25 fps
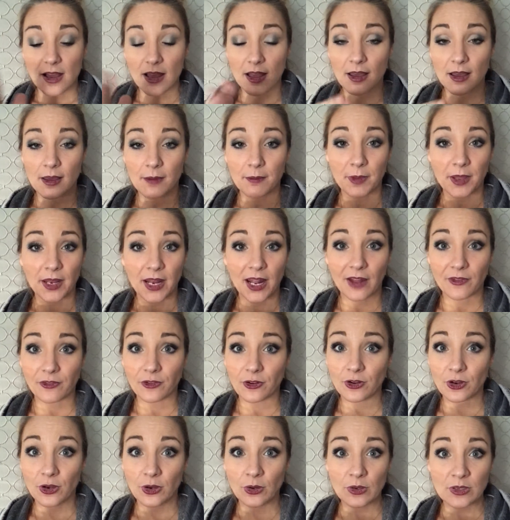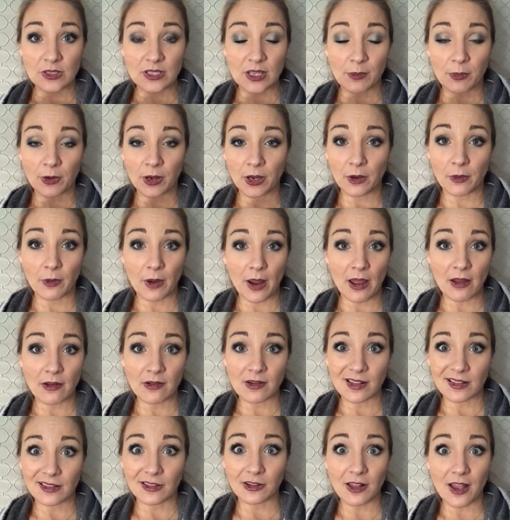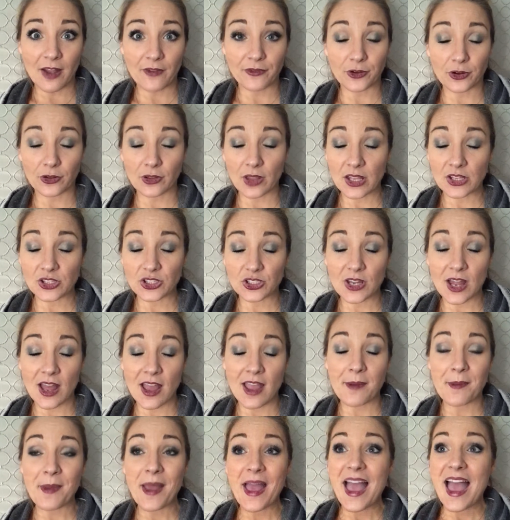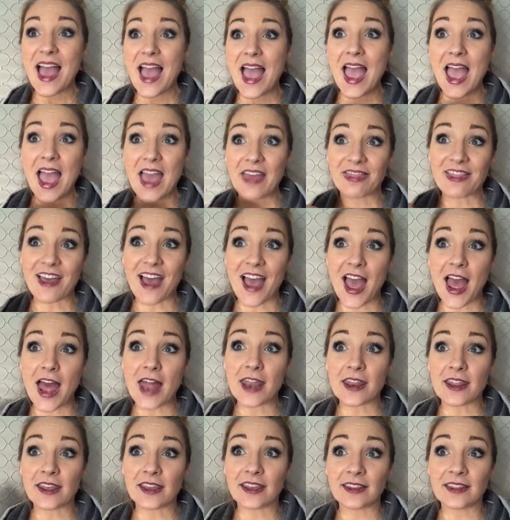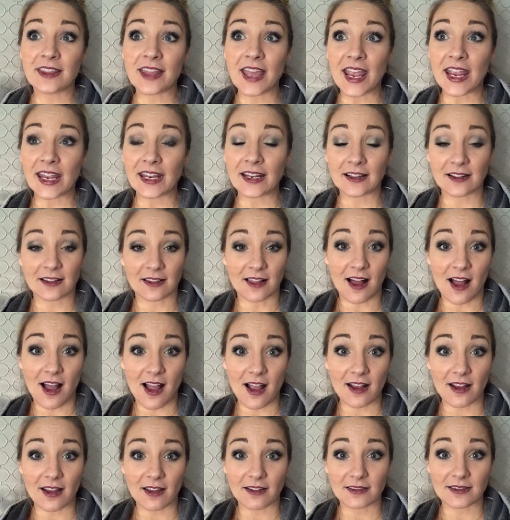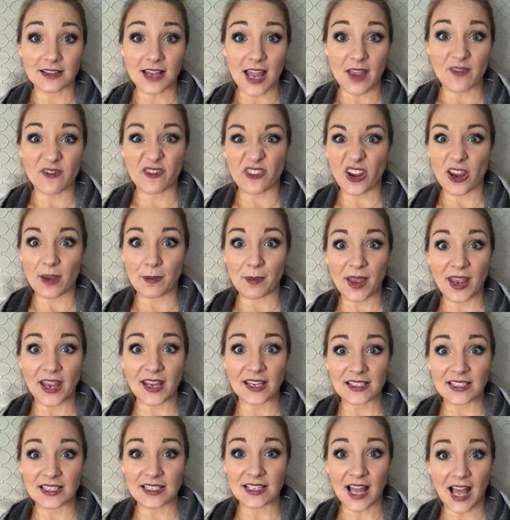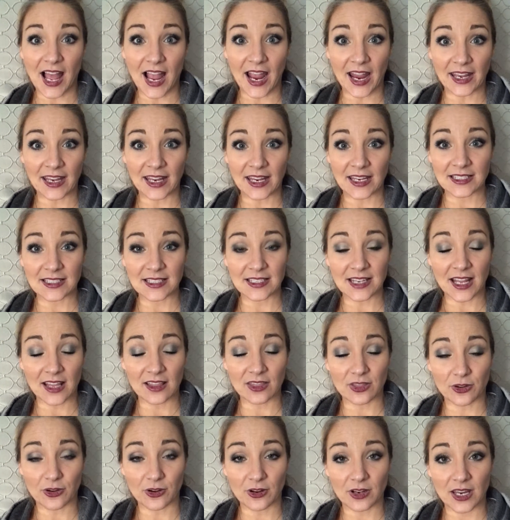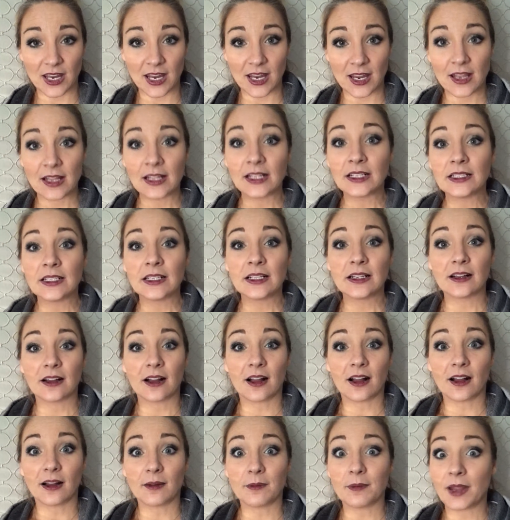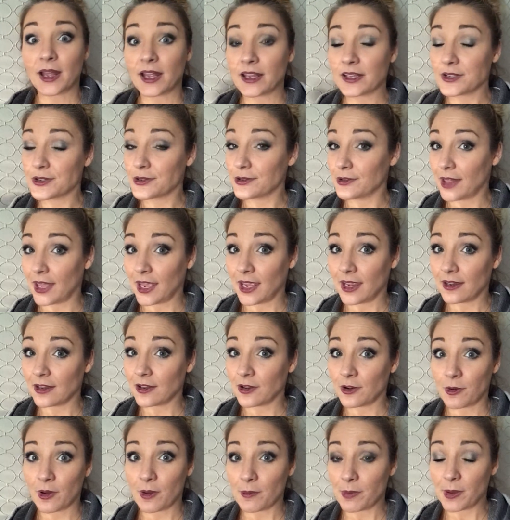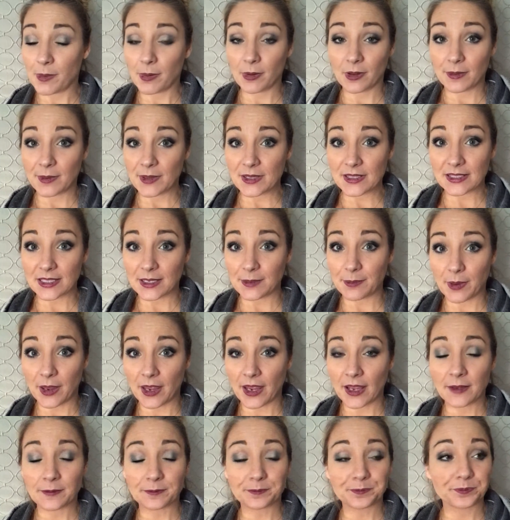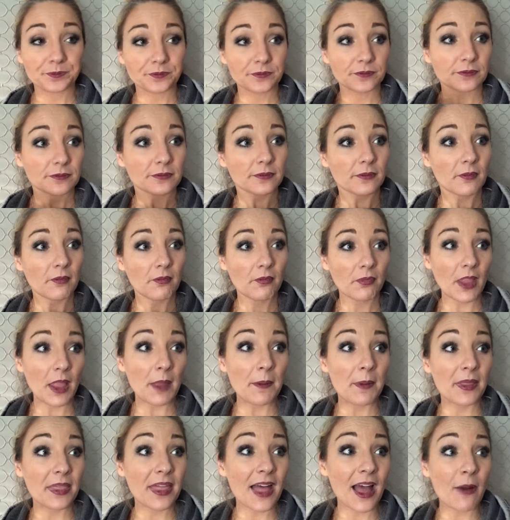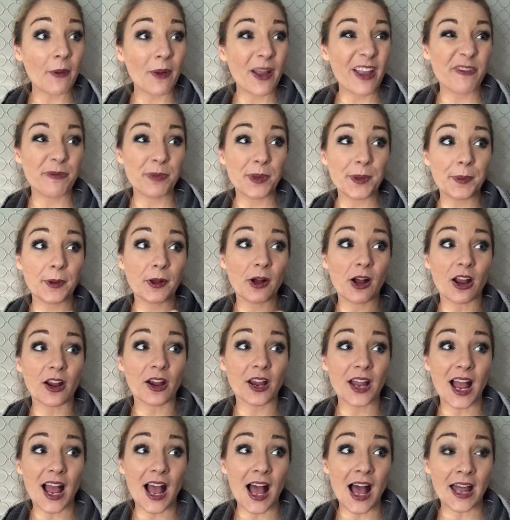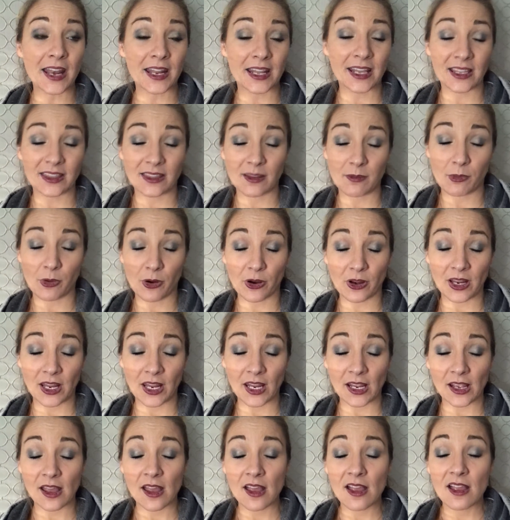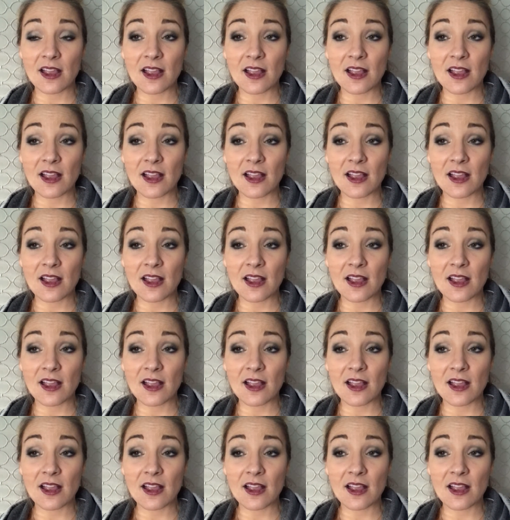mid-afternoon, somewhere around a little after lunchtime, and then in the 8 o'clock time frame, 8 to 9, 8 to 9:30. Not too late. You don't want people to be sleeping. But that way, if people aren't on it in the morning,